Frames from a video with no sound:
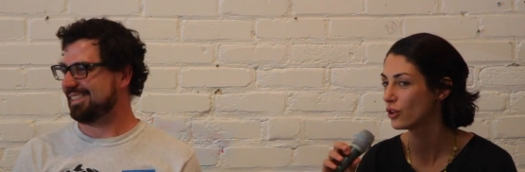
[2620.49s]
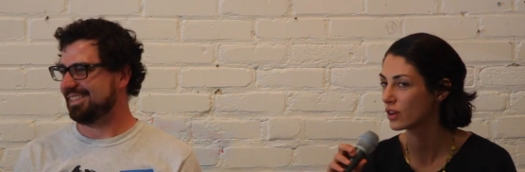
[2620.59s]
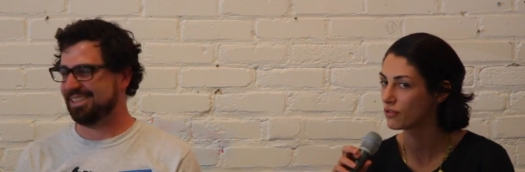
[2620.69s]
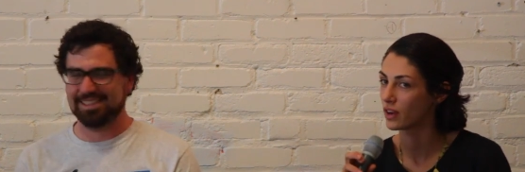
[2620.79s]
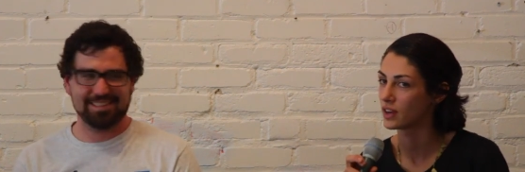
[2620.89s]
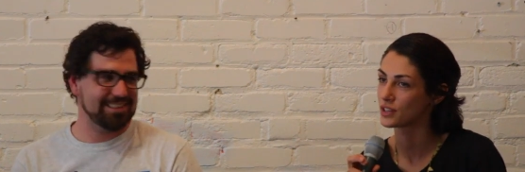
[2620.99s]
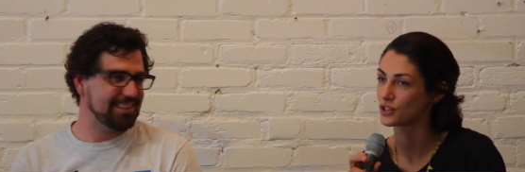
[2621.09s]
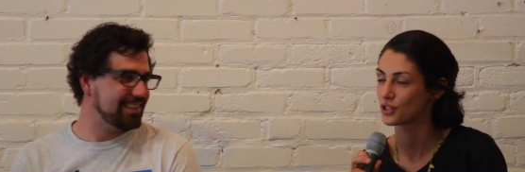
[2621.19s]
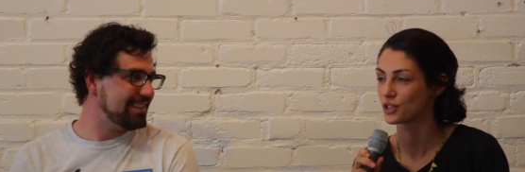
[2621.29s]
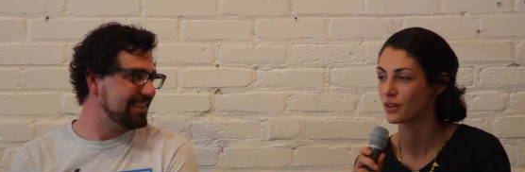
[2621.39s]
Speaker 1: and you can find
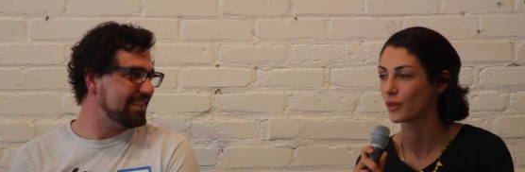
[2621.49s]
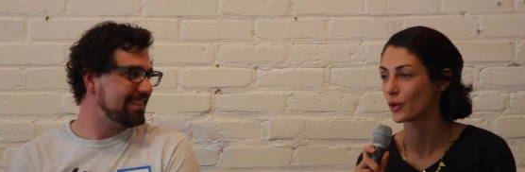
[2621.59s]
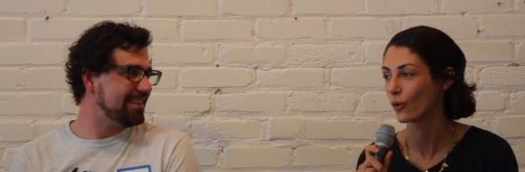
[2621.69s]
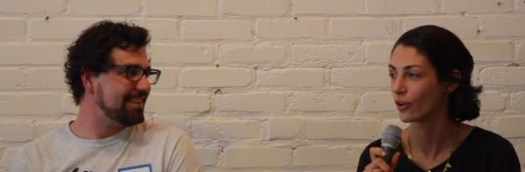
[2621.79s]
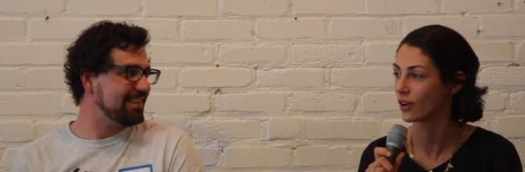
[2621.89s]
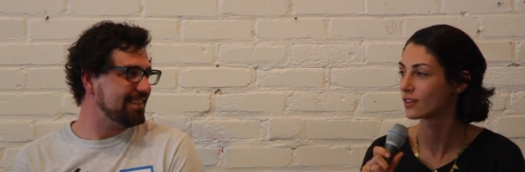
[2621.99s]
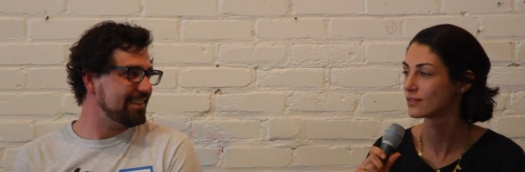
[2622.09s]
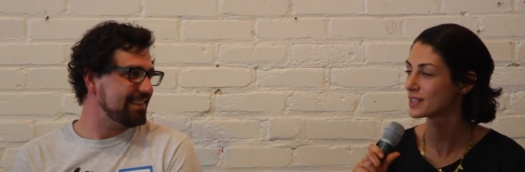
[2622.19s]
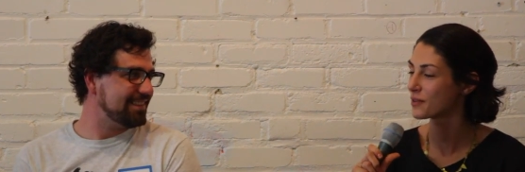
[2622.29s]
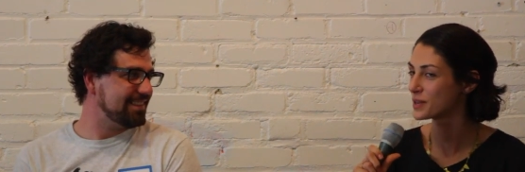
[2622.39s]
us just around the
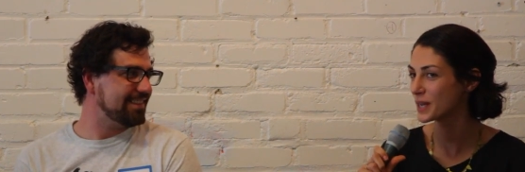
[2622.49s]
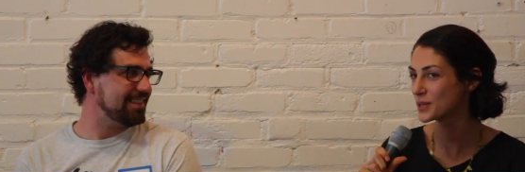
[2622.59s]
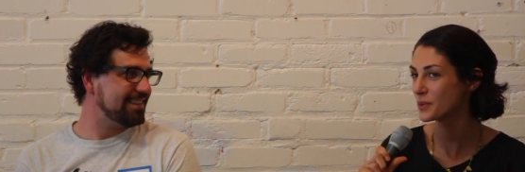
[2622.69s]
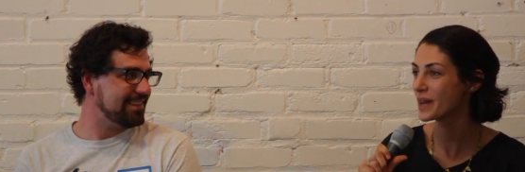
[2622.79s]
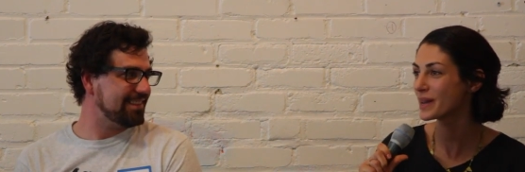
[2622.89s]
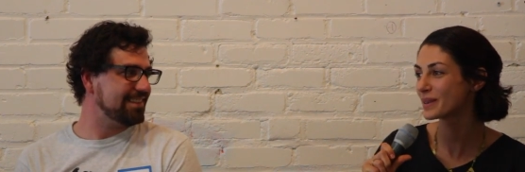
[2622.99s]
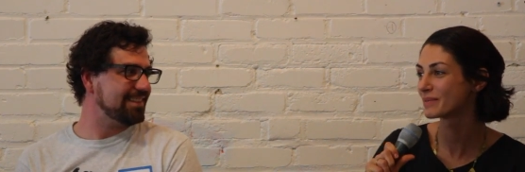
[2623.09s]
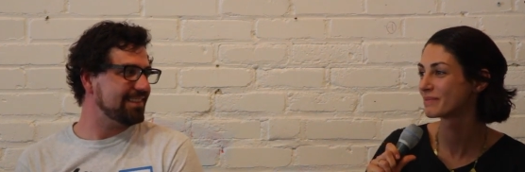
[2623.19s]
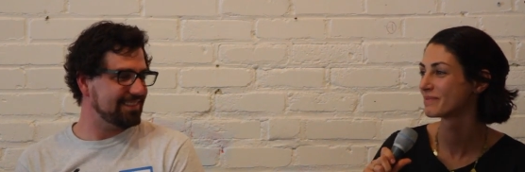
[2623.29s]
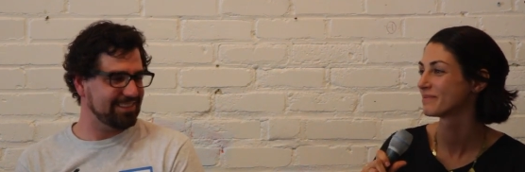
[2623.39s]
corner, seven days a week,
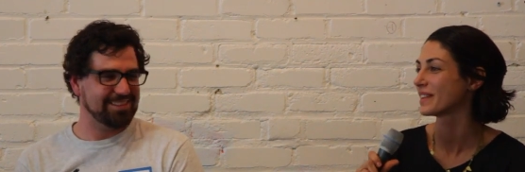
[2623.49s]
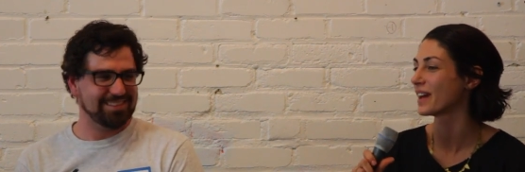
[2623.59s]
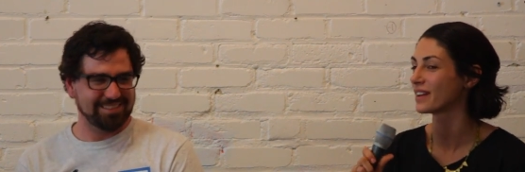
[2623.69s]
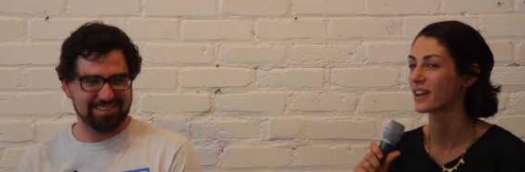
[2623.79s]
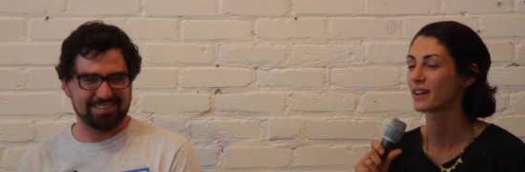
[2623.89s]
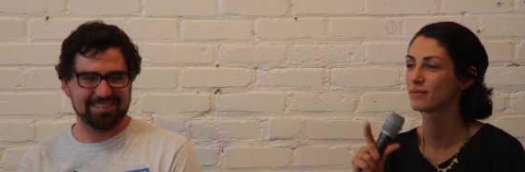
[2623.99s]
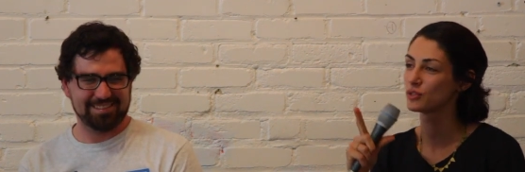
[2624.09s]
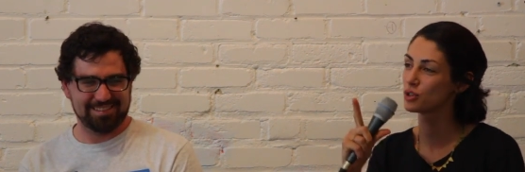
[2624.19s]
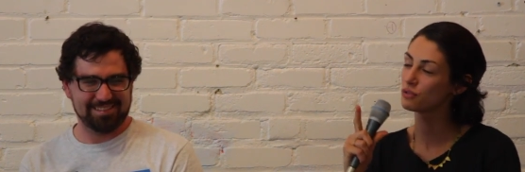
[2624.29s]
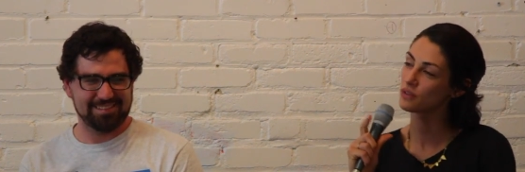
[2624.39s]
at uh,
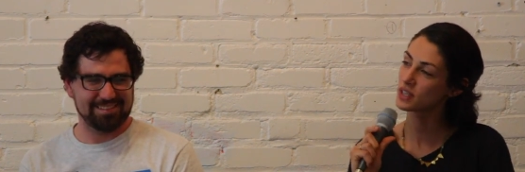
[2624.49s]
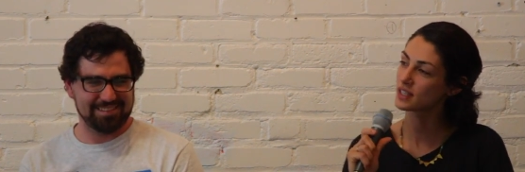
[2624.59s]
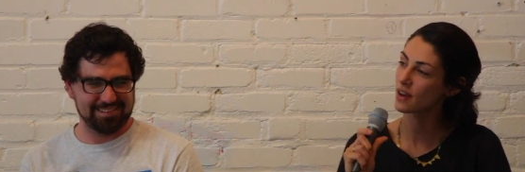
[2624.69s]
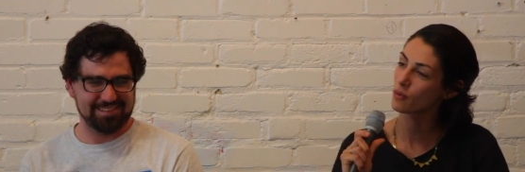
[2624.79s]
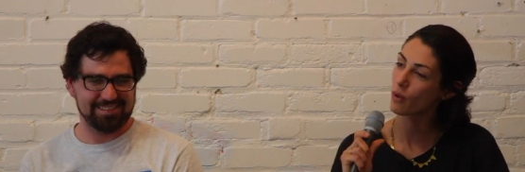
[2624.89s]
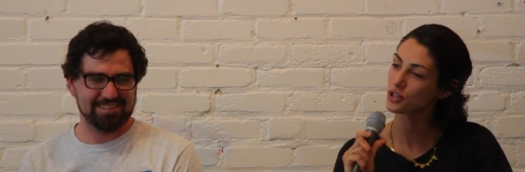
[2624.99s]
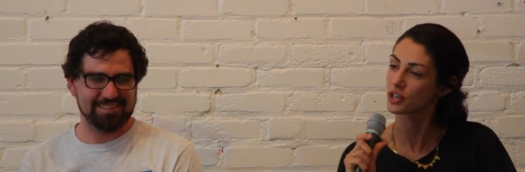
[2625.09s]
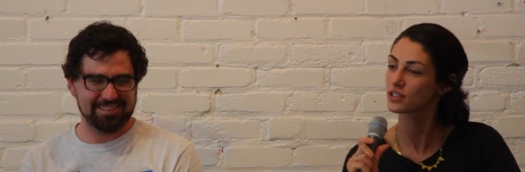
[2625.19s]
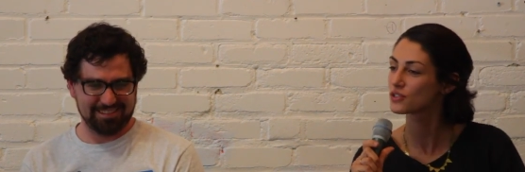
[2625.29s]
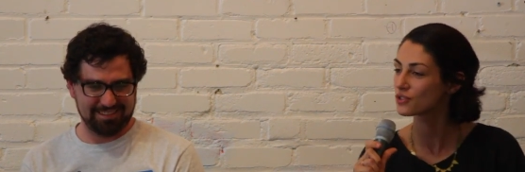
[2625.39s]
257
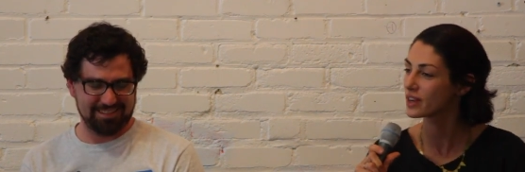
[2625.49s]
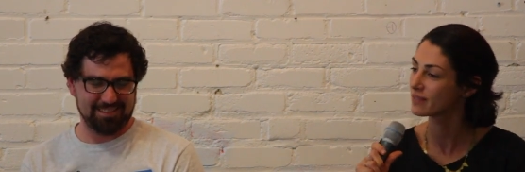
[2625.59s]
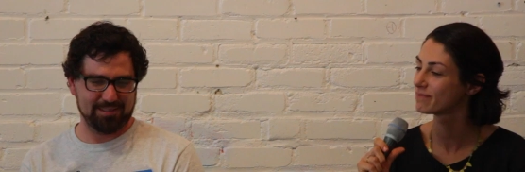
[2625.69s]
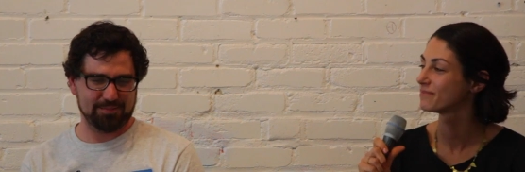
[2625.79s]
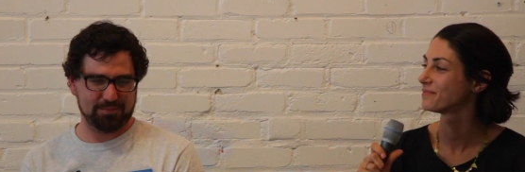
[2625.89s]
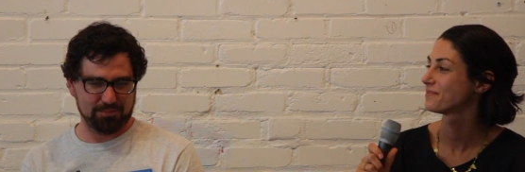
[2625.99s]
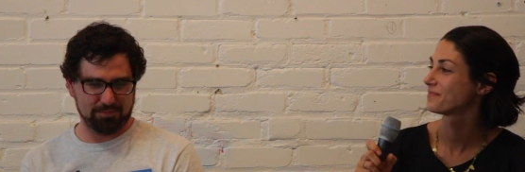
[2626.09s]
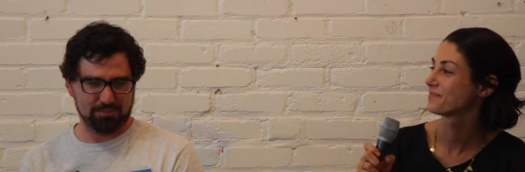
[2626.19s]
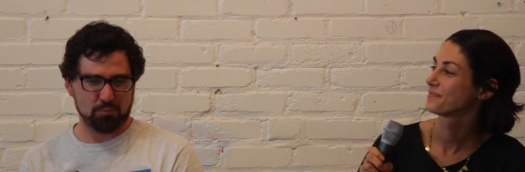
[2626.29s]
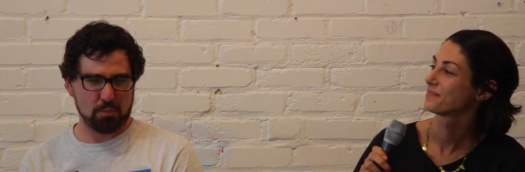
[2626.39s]
Washington Street.
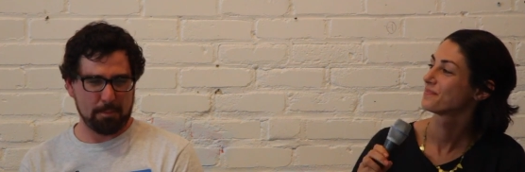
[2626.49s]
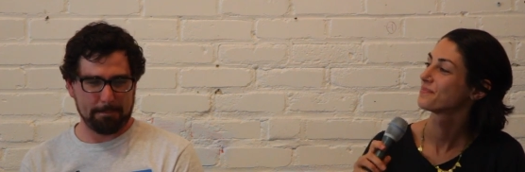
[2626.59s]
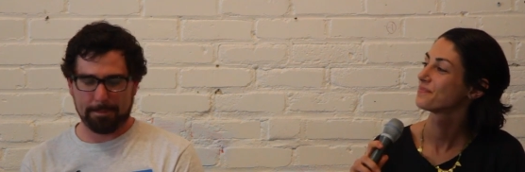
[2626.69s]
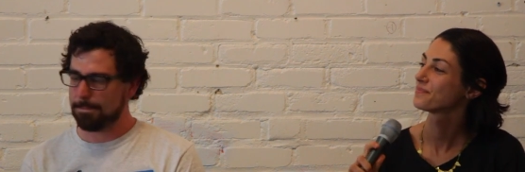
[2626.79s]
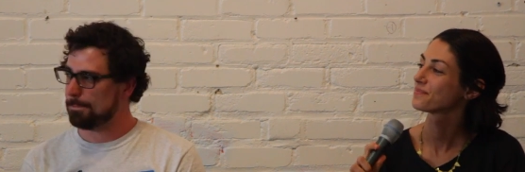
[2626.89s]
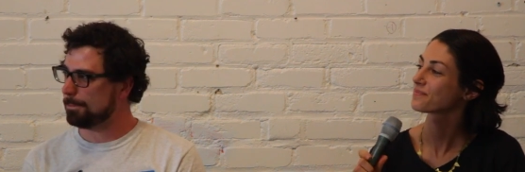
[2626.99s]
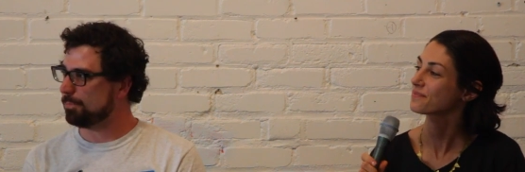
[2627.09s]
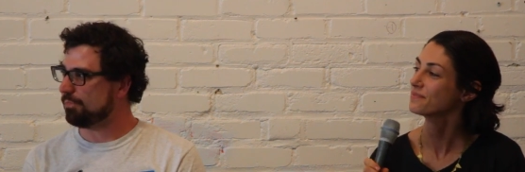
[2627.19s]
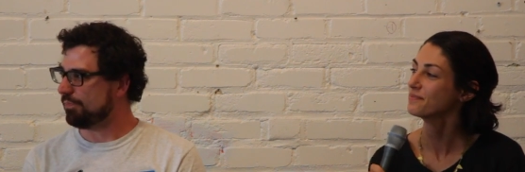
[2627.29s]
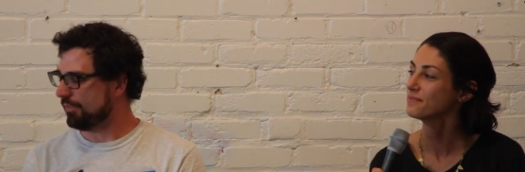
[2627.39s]
Speaker 2: And the breakfast
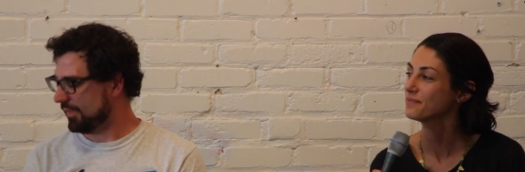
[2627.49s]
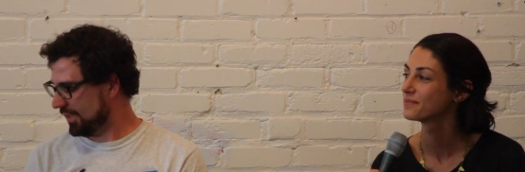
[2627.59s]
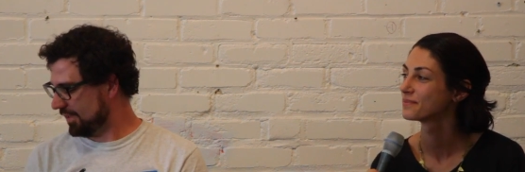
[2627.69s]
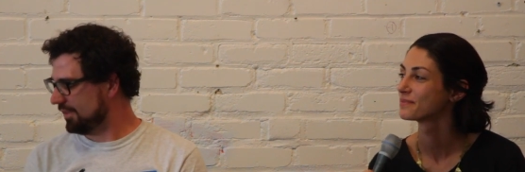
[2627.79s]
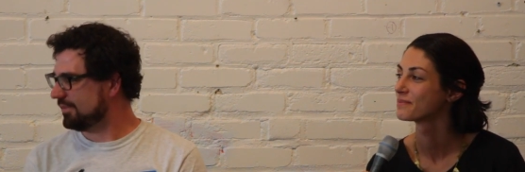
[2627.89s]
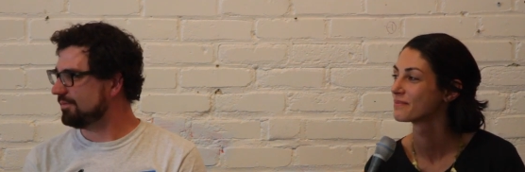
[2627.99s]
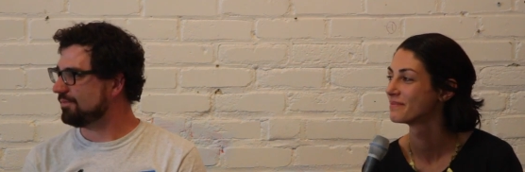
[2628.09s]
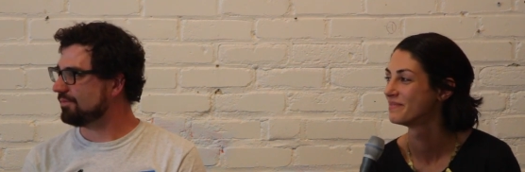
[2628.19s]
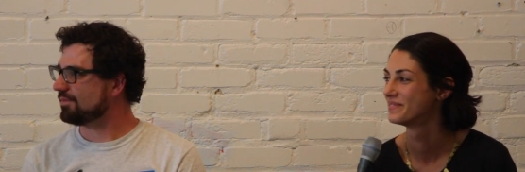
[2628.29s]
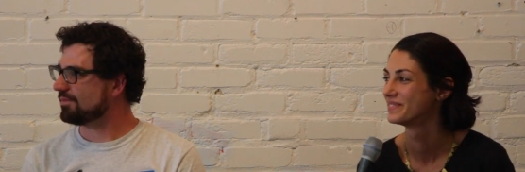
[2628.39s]
tacos are
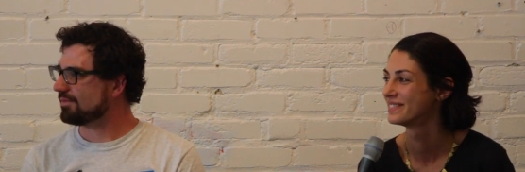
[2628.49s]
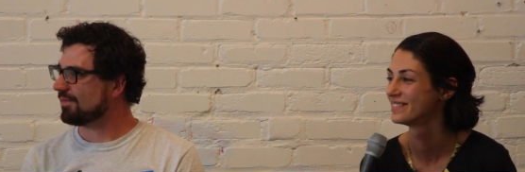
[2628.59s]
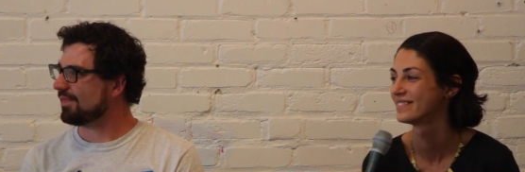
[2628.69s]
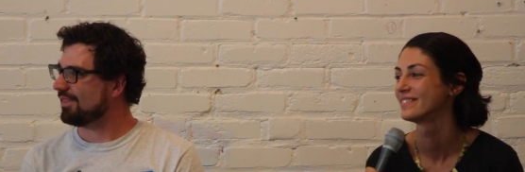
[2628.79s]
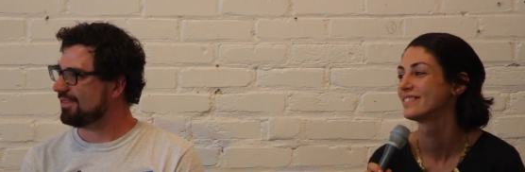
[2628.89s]
on point.